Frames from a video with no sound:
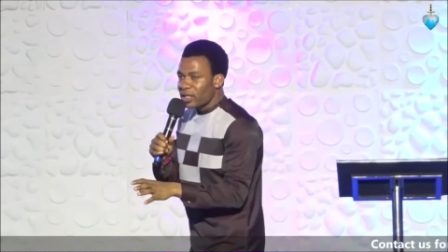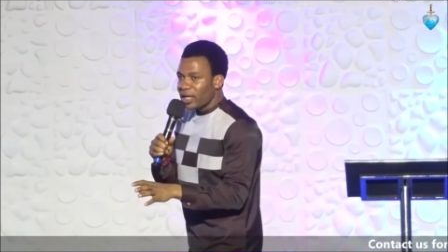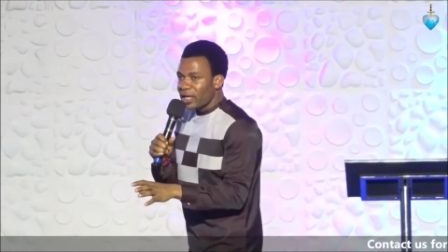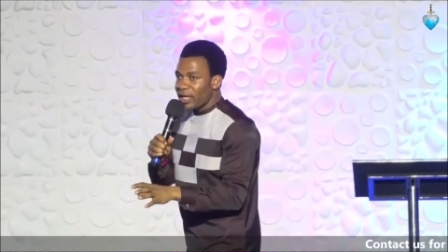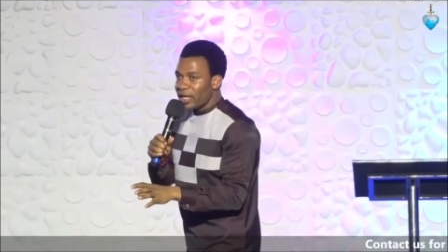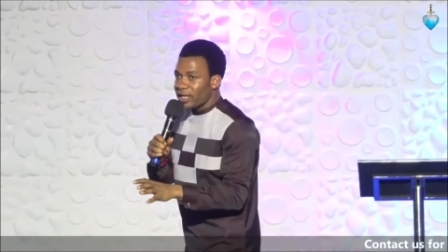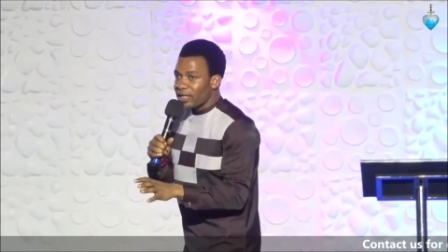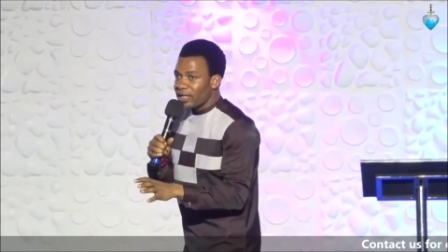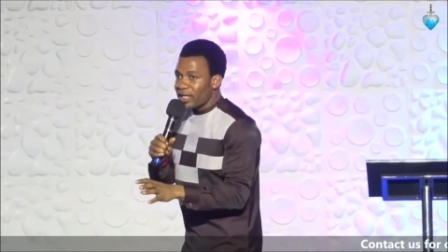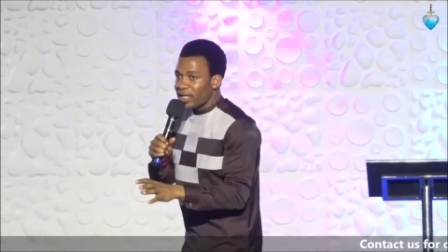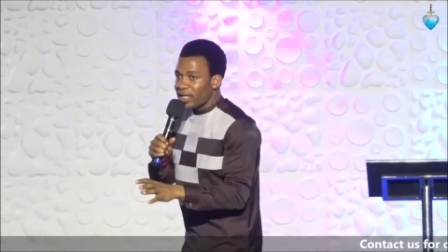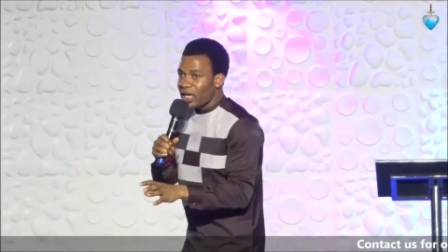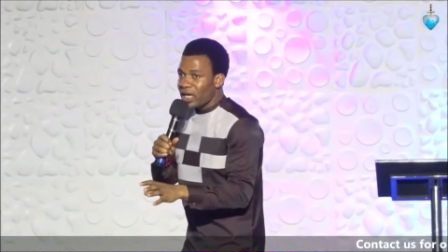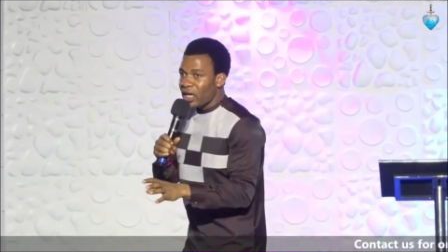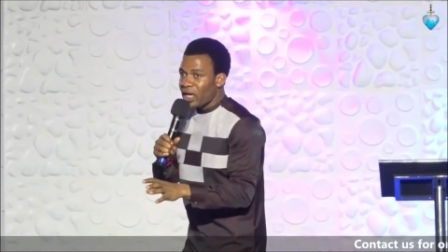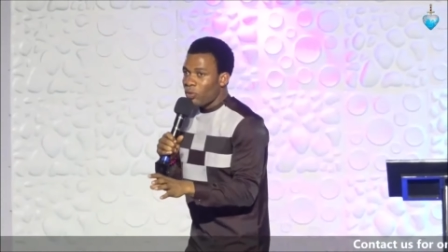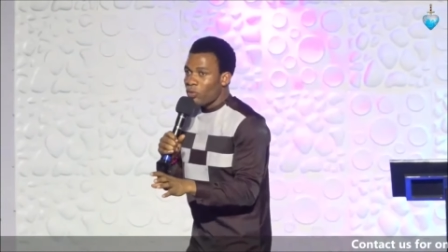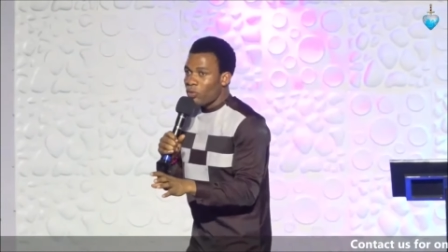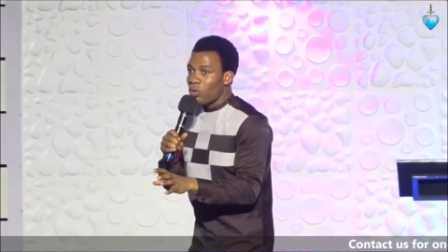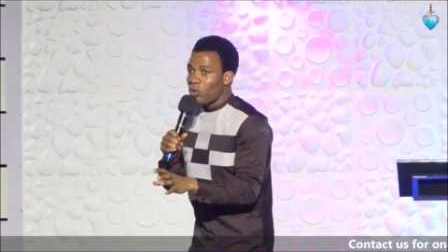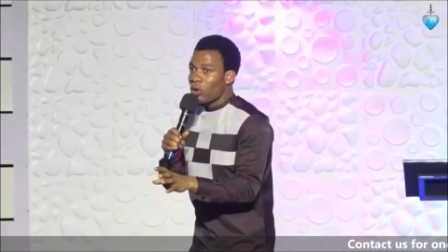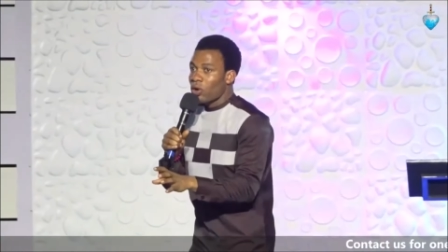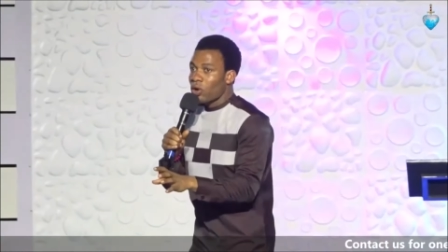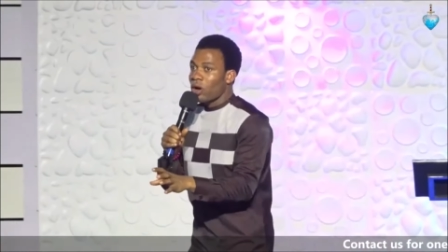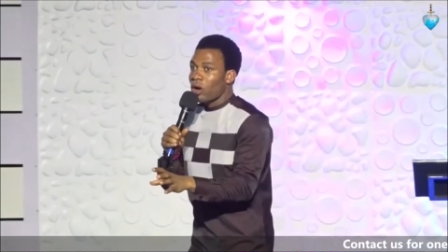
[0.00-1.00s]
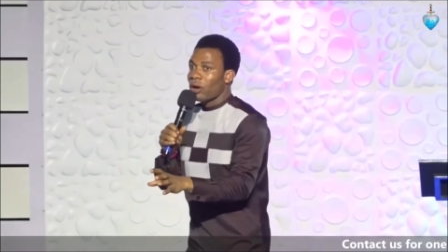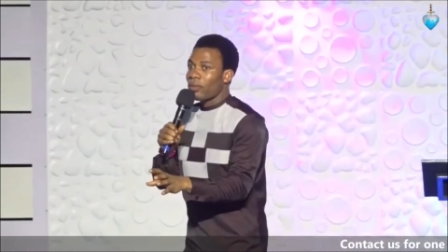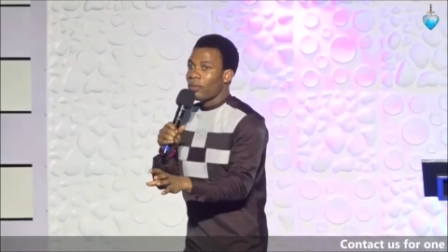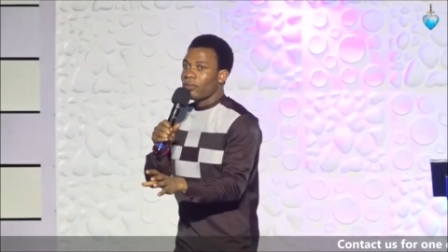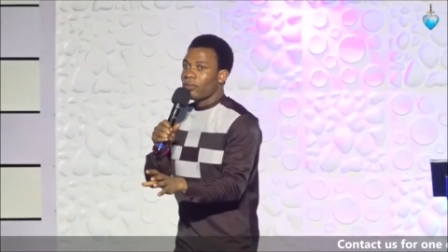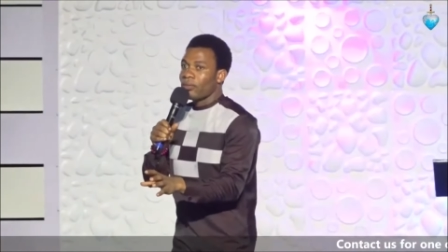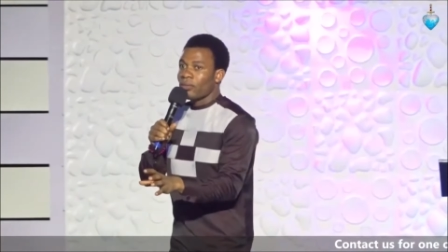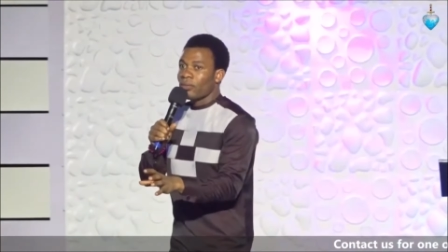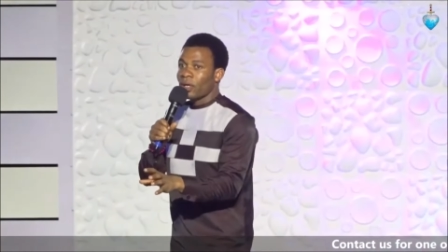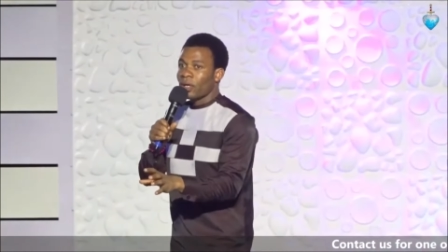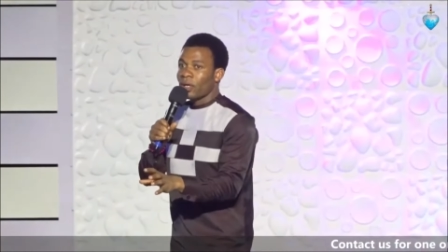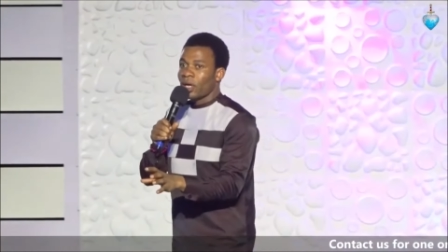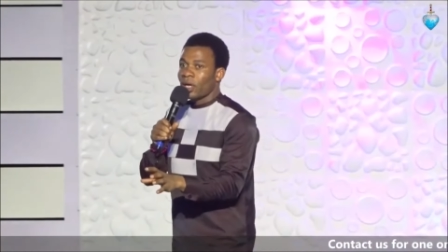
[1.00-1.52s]
a day will
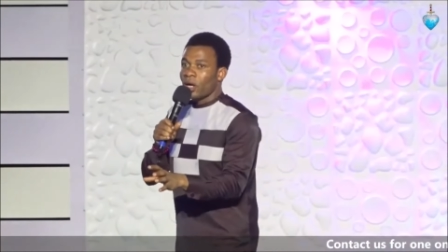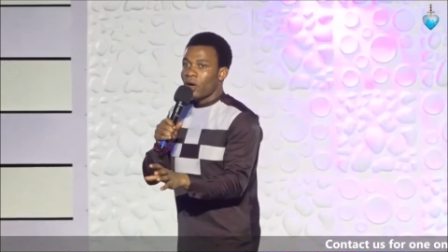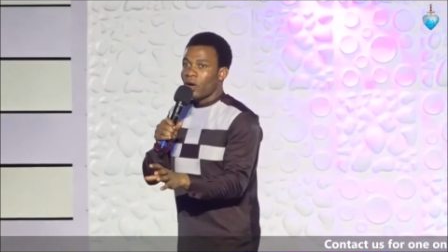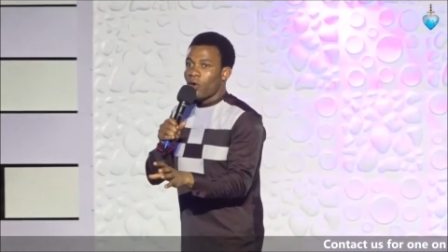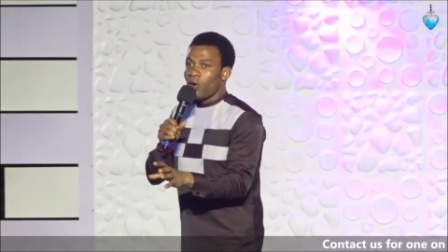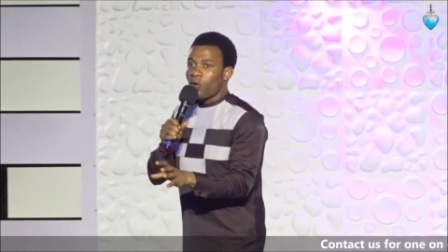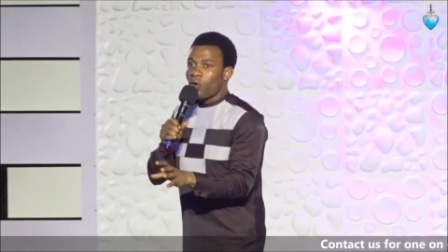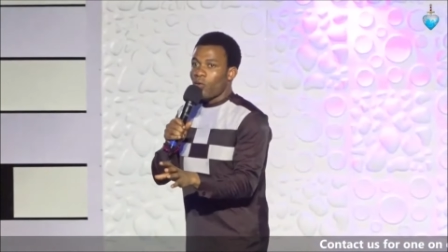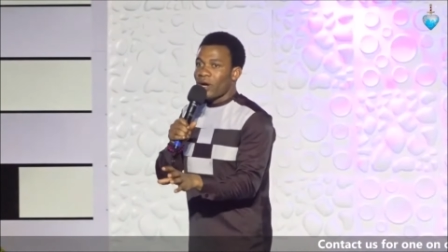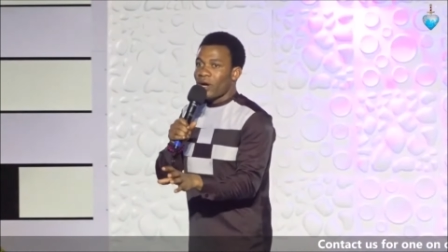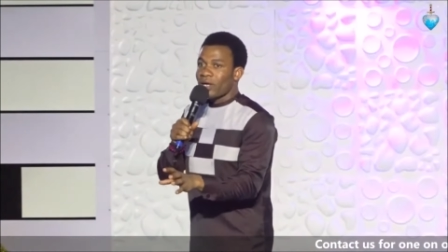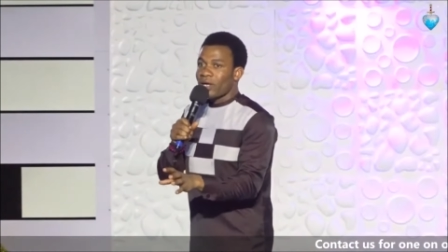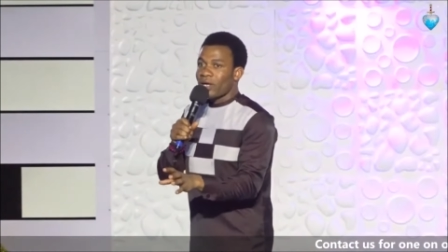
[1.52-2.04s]
come where